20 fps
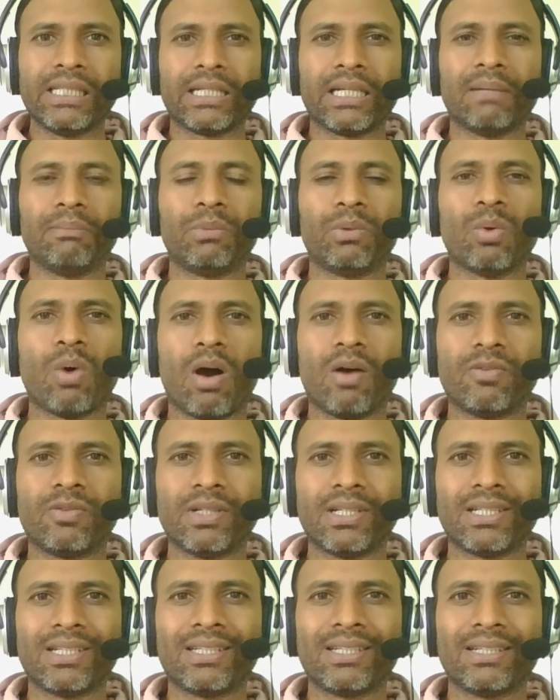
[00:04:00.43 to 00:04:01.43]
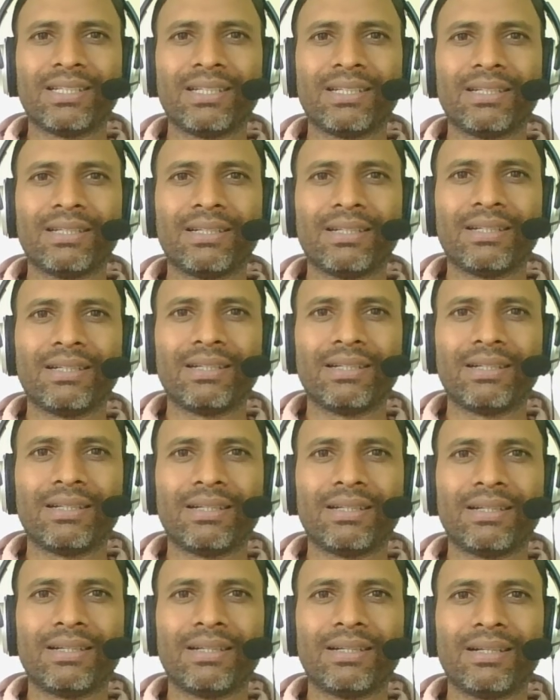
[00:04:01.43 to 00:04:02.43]
he came to office.
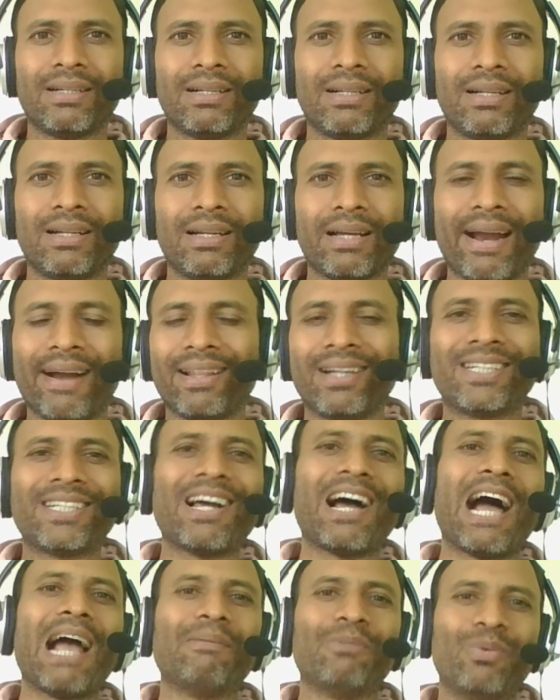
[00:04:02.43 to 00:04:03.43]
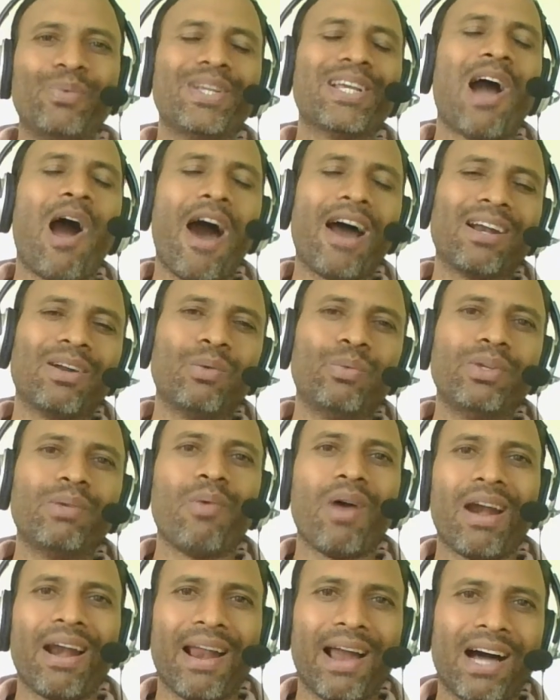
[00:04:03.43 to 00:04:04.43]
And at the time, we
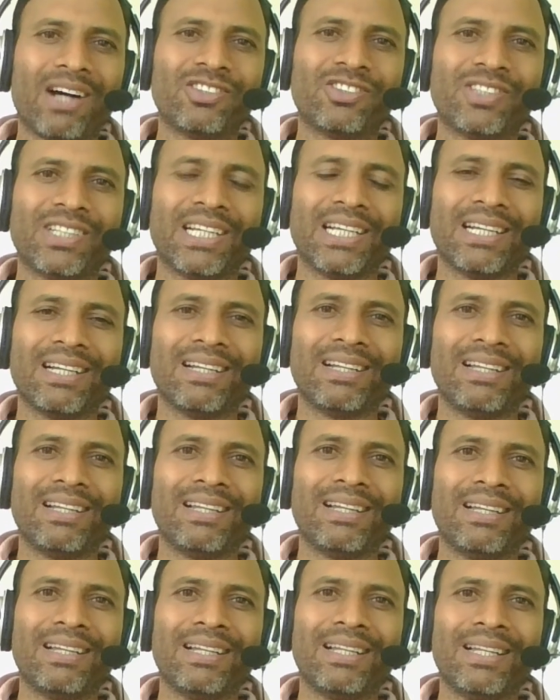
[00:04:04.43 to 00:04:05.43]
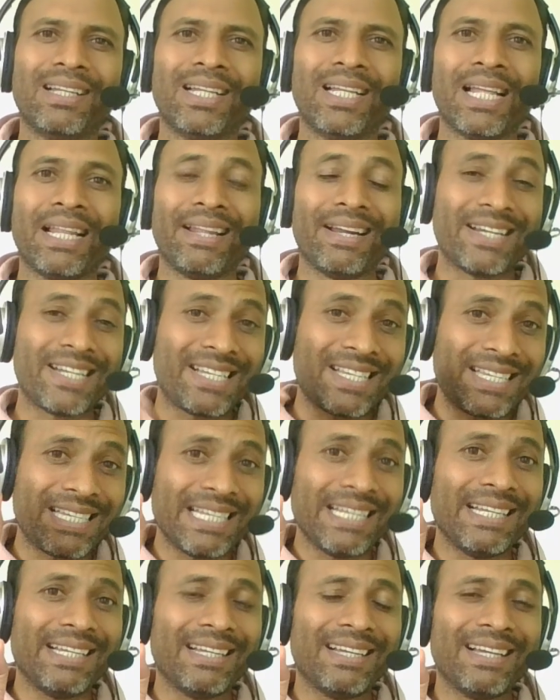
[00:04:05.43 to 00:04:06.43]
were laughing that,
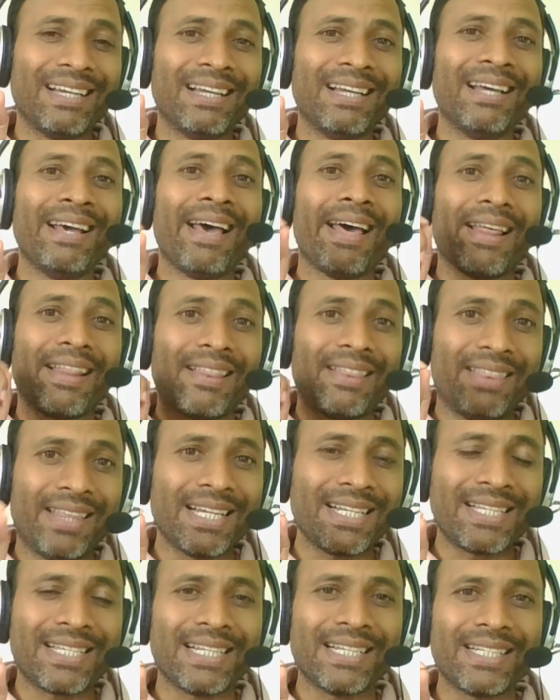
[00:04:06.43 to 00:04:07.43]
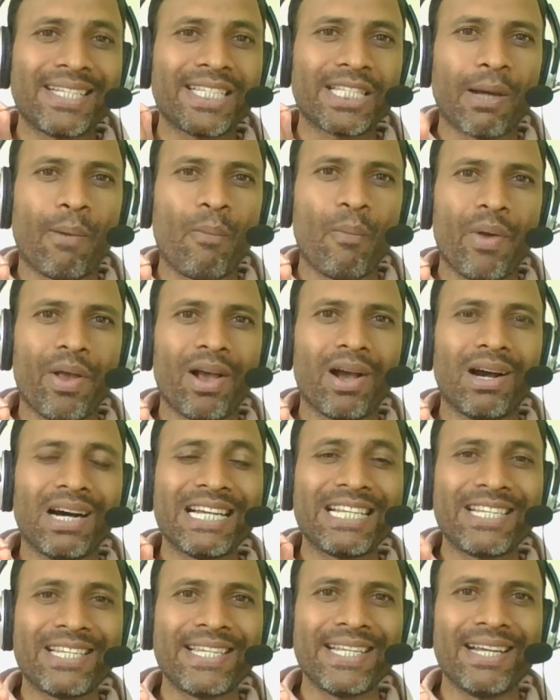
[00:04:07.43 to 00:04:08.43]
see, this is somewhere
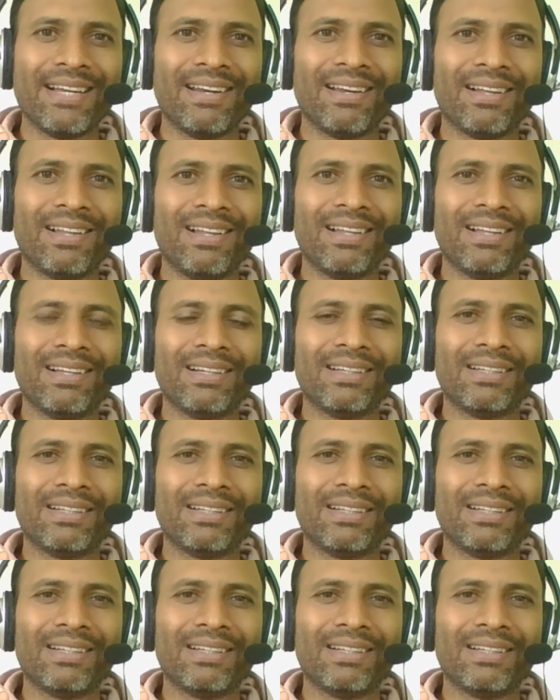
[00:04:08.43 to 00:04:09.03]
a signal